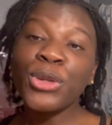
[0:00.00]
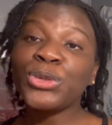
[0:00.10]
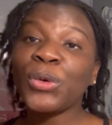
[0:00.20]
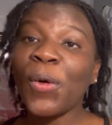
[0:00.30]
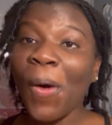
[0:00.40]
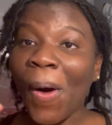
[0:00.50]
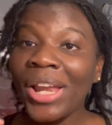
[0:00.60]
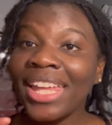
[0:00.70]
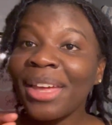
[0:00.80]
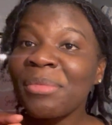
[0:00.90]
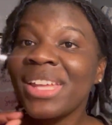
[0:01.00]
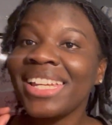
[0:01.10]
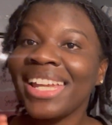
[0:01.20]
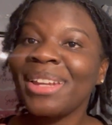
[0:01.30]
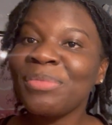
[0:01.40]
to call him and
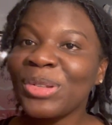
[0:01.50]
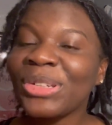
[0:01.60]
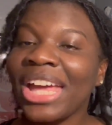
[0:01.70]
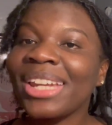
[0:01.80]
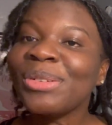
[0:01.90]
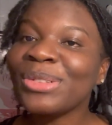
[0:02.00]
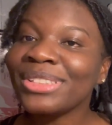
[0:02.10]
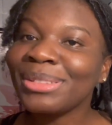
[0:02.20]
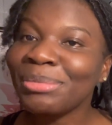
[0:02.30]
let him know that it was